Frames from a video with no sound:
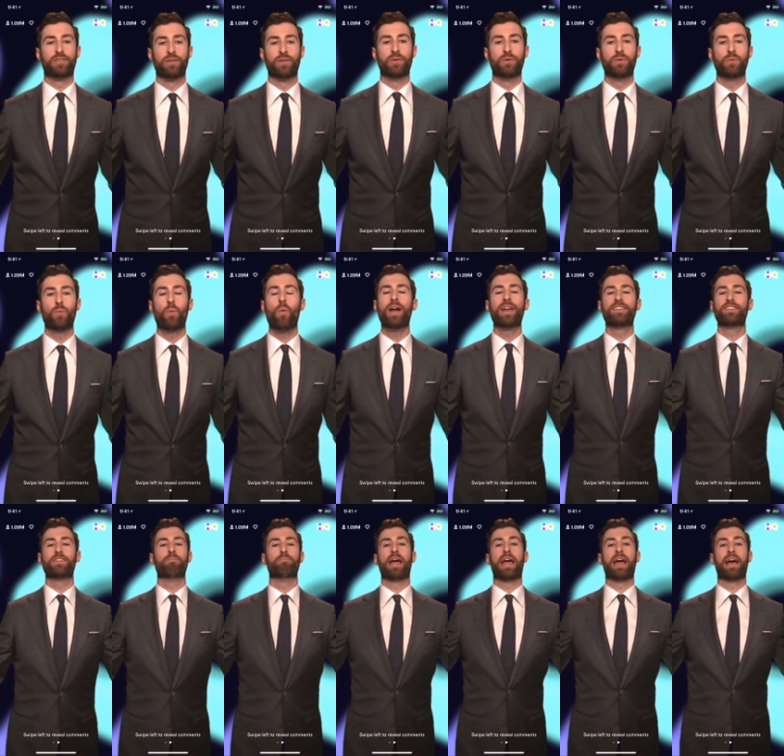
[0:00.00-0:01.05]
tune. What is
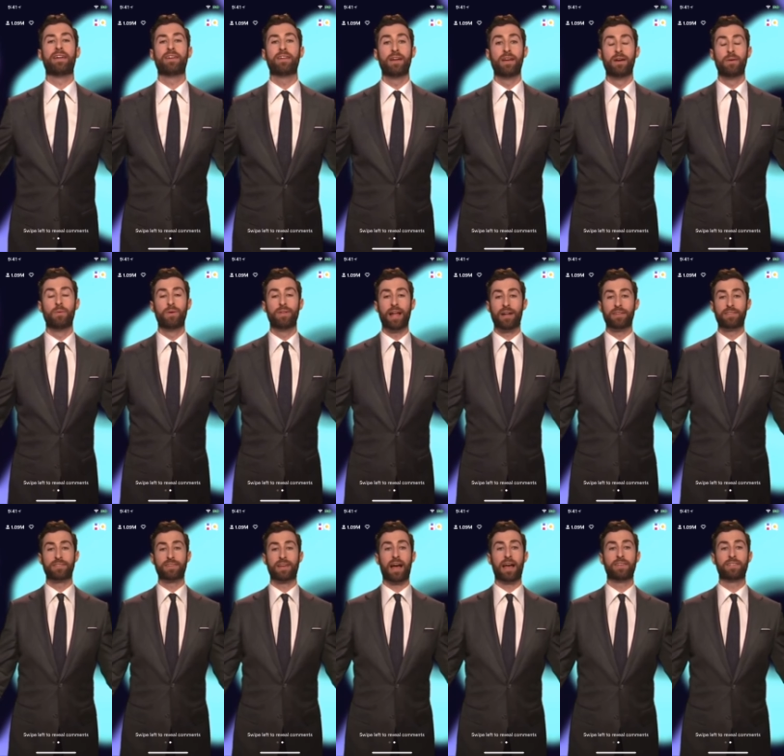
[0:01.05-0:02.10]
a band without
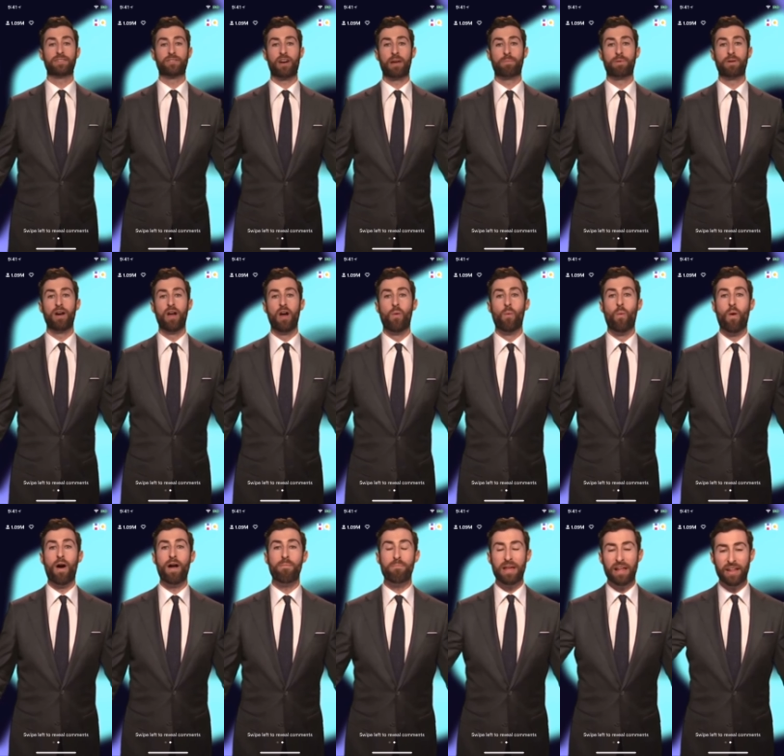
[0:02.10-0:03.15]
skyscraper?
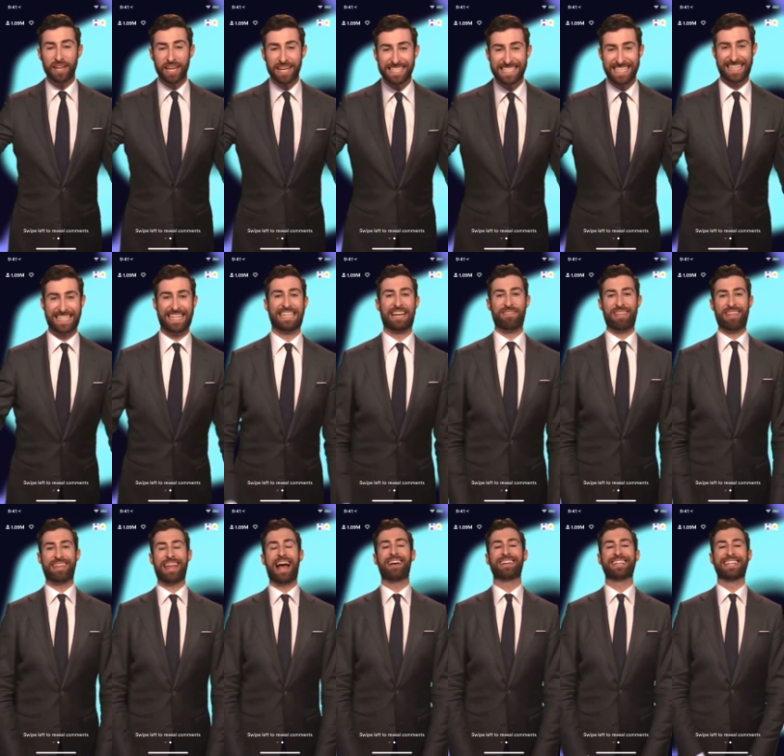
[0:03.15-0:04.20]

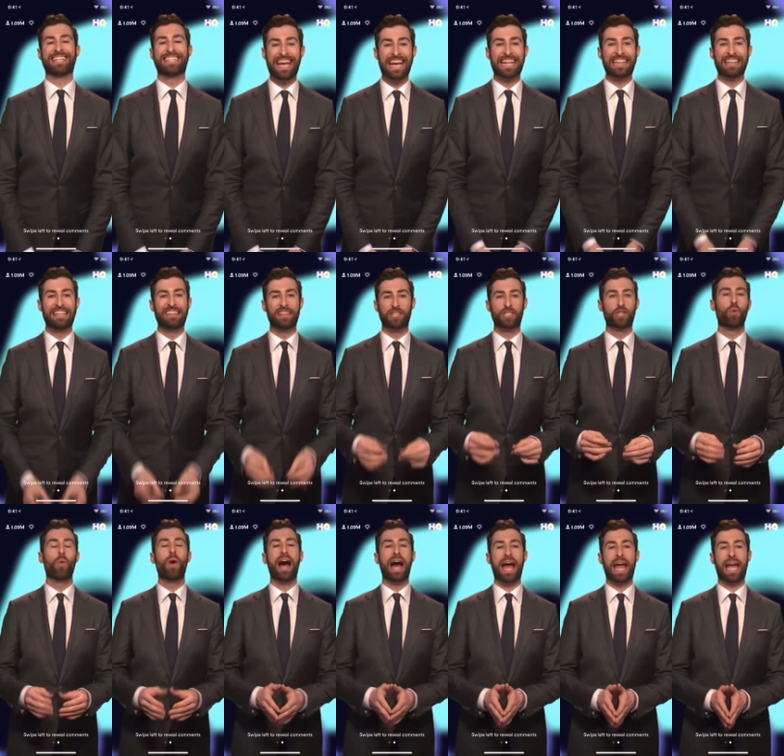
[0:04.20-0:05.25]
1,067,000 tickling the
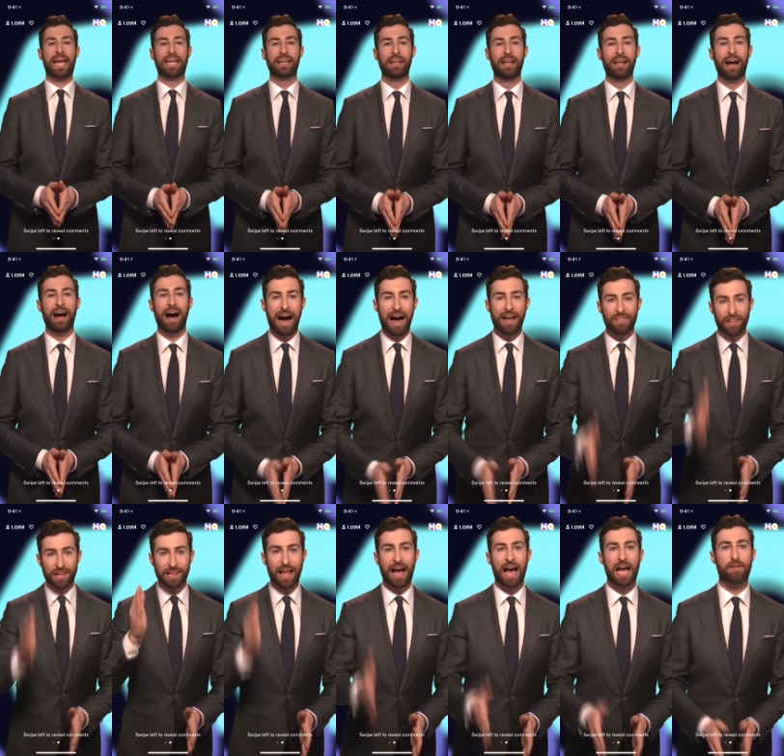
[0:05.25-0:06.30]
twine on the
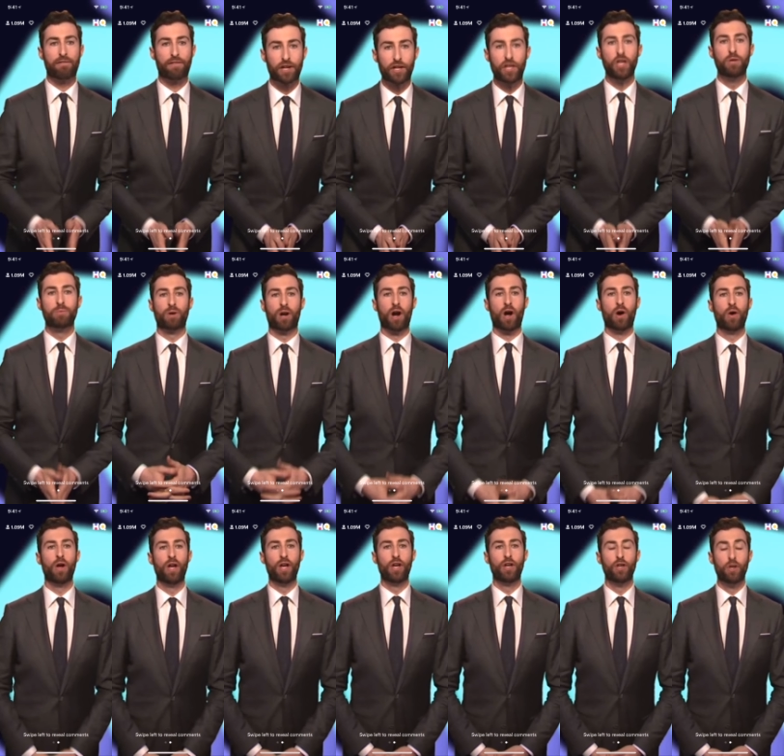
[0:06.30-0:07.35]
line for Cumero,
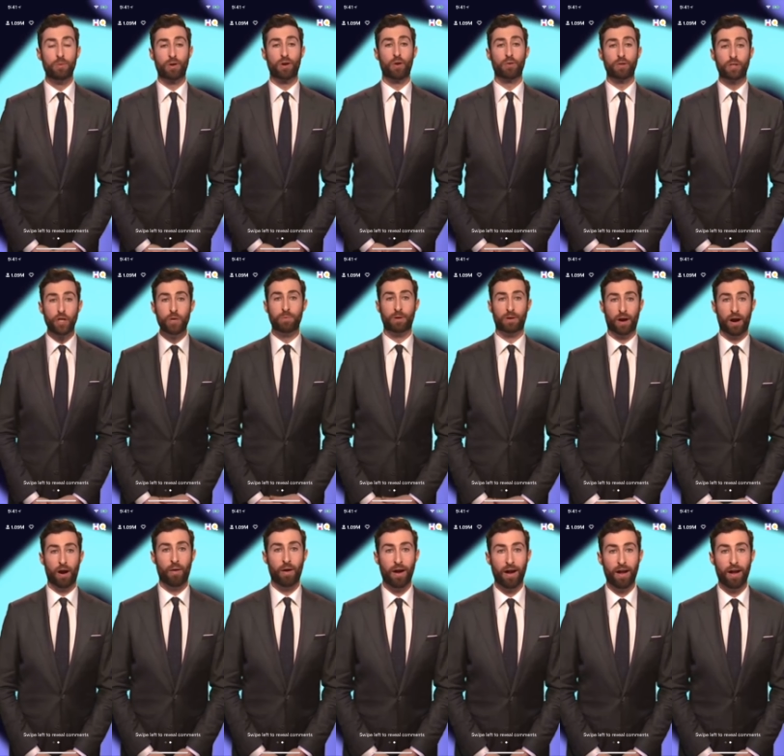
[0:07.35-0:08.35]
numero tumero.